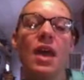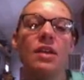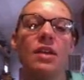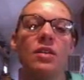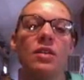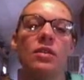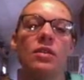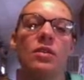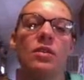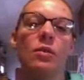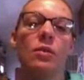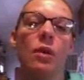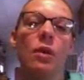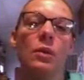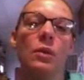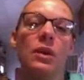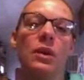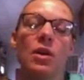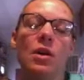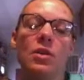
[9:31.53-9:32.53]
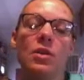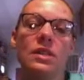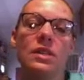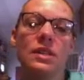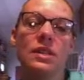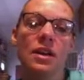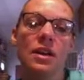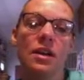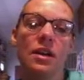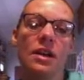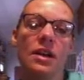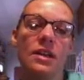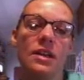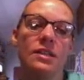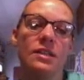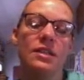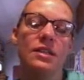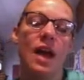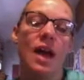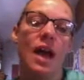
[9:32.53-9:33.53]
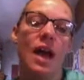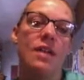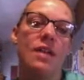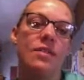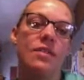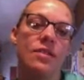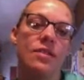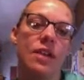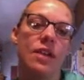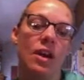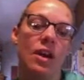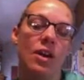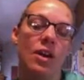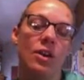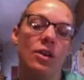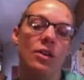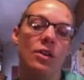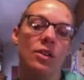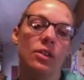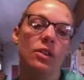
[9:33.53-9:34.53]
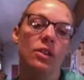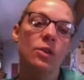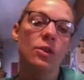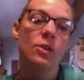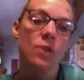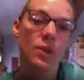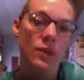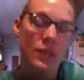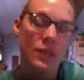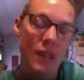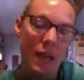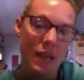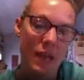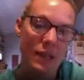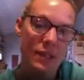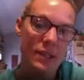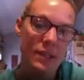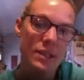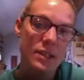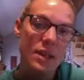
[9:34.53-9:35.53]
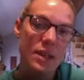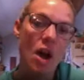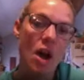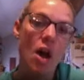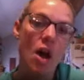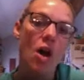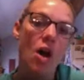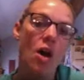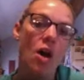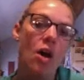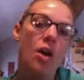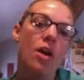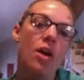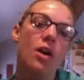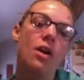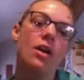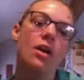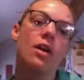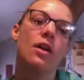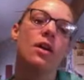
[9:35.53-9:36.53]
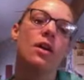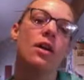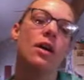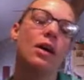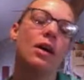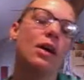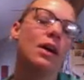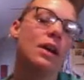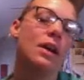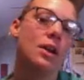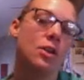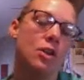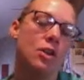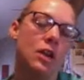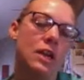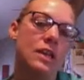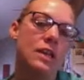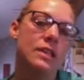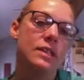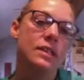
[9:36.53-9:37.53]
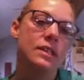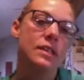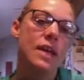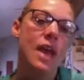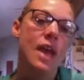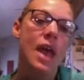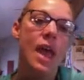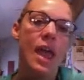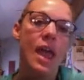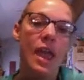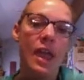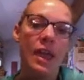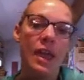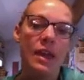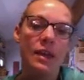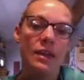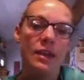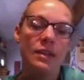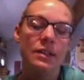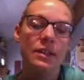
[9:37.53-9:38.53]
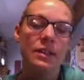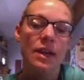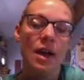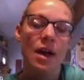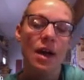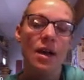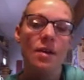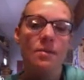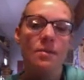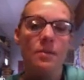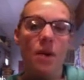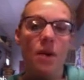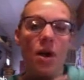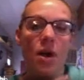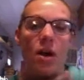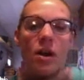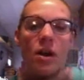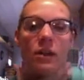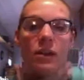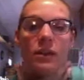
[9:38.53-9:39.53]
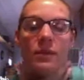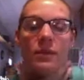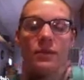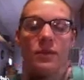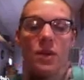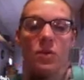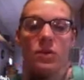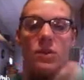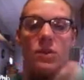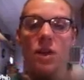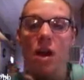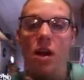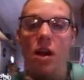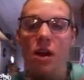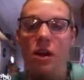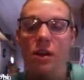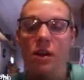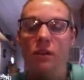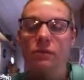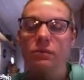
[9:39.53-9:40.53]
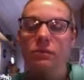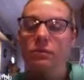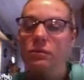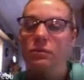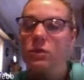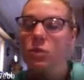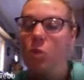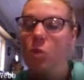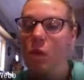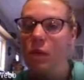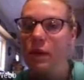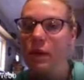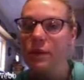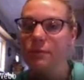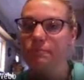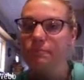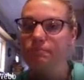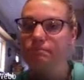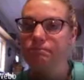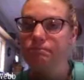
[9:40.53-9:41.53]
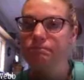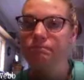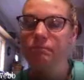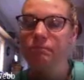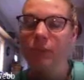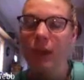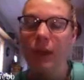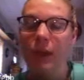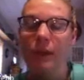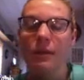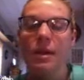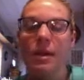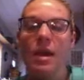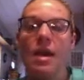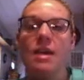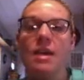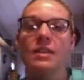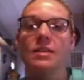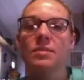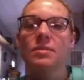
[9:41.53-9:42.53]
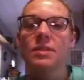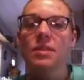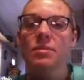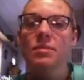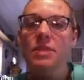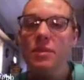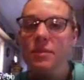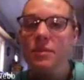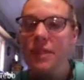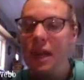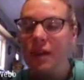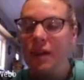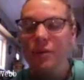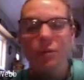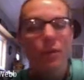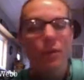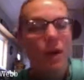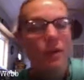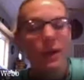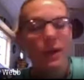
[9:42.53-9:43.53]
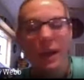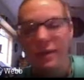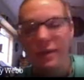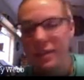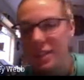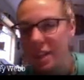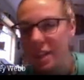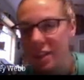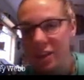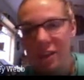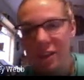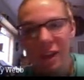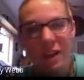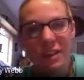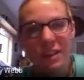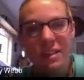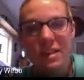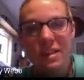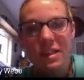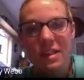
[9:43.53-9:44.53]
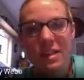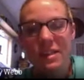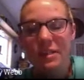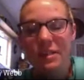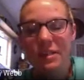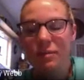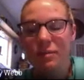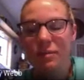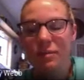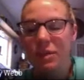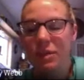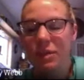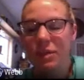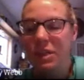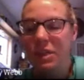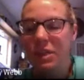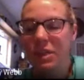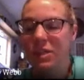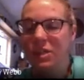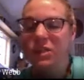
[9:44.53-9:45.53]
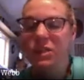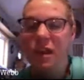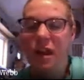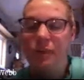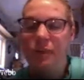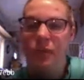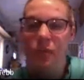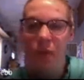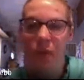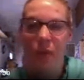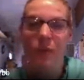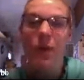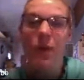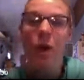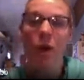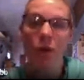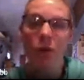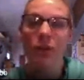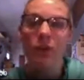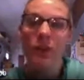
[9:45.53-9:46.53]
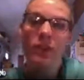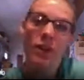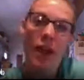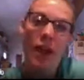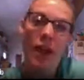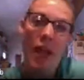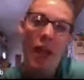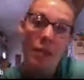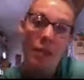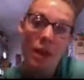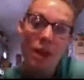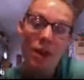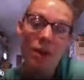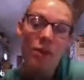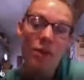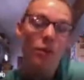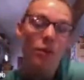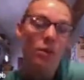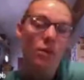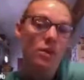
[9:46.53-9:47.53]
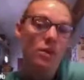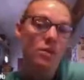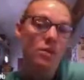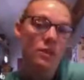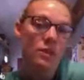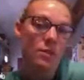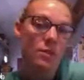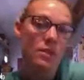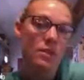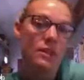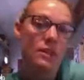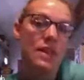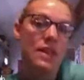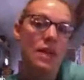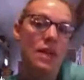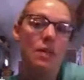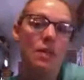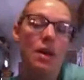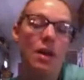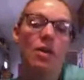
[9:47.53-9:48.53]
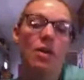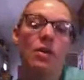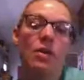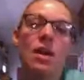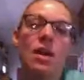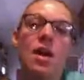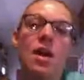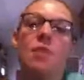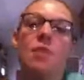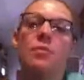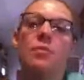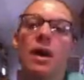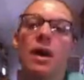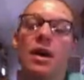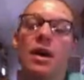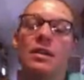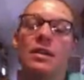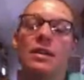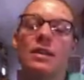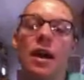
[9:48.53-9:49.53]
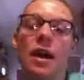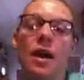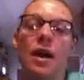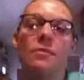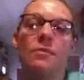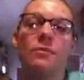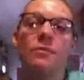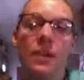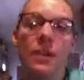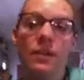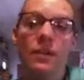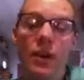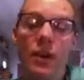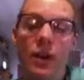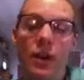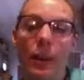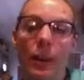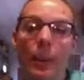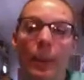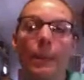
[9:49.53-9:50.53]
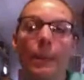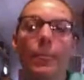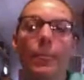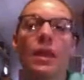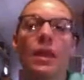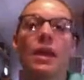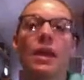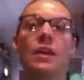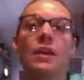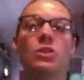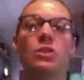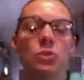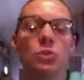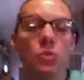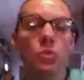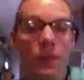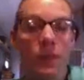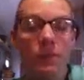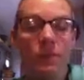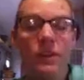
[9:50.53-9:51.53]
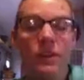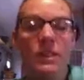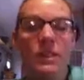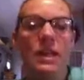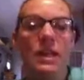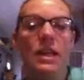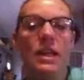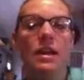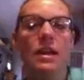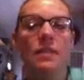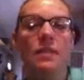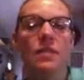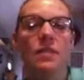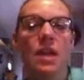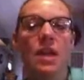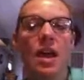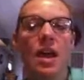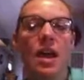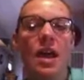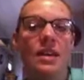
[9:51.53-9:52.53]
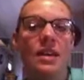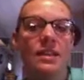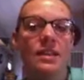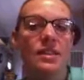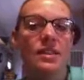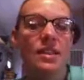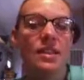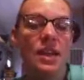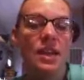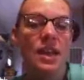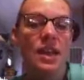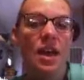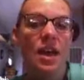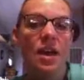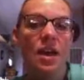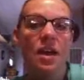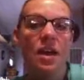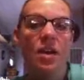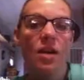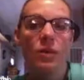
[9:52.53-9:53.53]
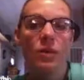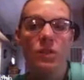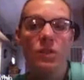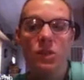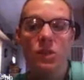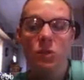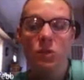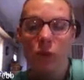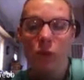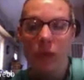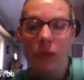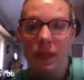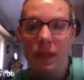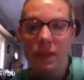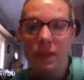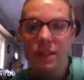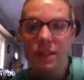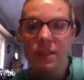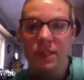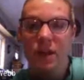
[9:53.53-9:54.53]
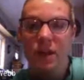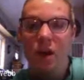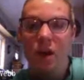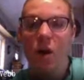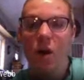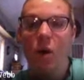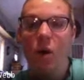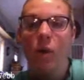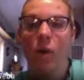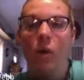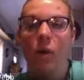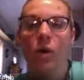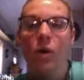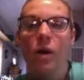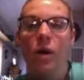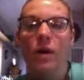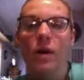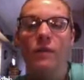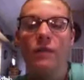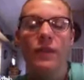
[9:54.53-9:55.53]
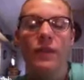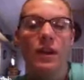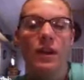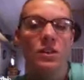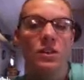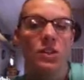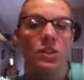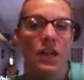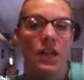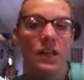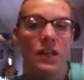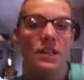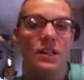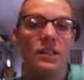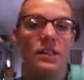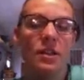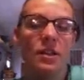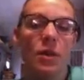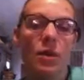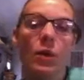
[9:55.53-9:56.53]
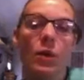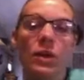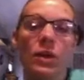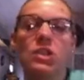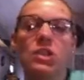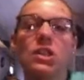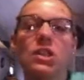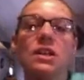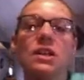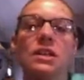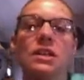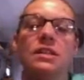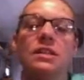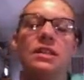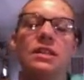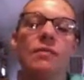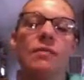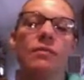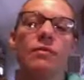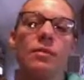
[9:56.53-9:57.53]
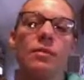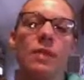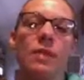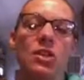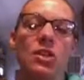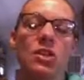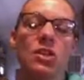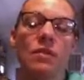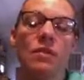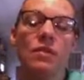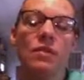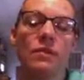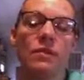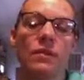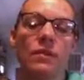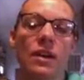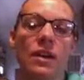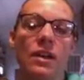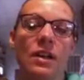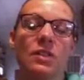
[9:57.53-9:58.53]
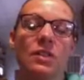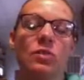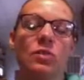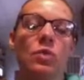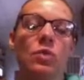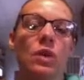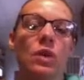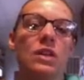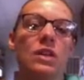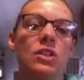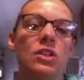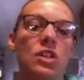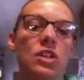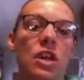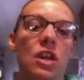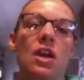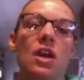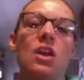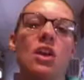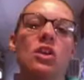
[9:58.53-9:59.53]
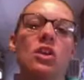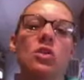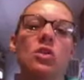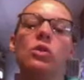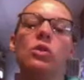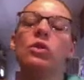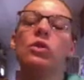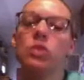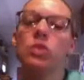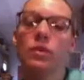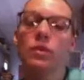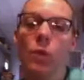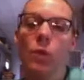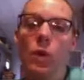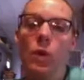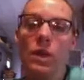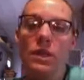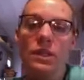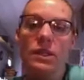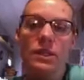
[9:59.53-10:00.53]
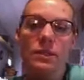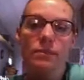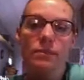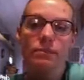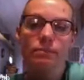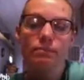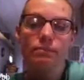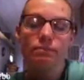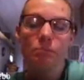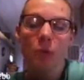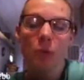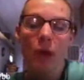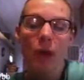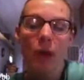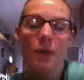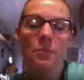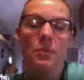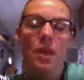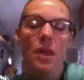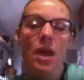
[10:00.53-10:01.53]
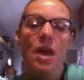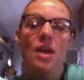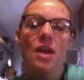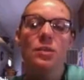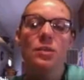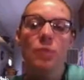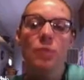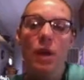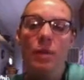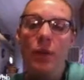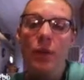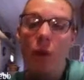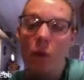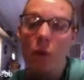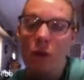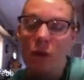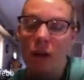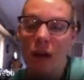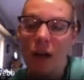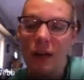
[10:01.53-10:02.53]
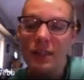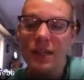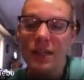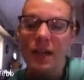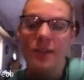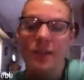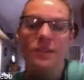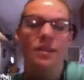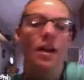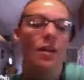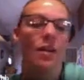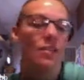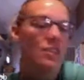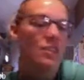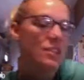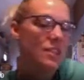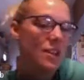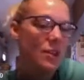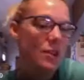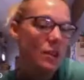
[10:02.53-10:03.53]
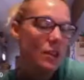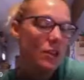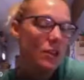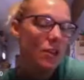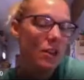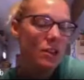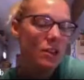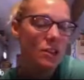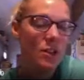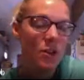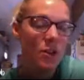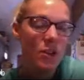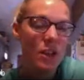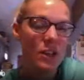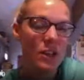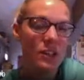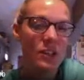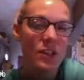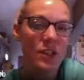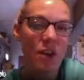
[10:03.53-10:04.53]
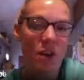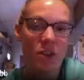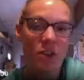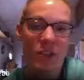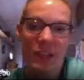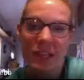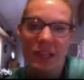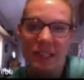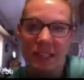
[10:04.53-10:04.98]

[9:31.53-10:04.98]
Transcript: what we notice here is that their leukocytes are increased and our lymph nodes are swollen. Okay. Some symptoms, I don't probably have to tell you guys this because you've probably all either had mono or known someone that's had mono. But fever, extreme fatigue, asthenia, which is weakness, or pharyngitis, which is inflammation of the pharynx, which you lose your voice. Okay. Spread by oral contact. Obviously, you guys know that it's called the kissing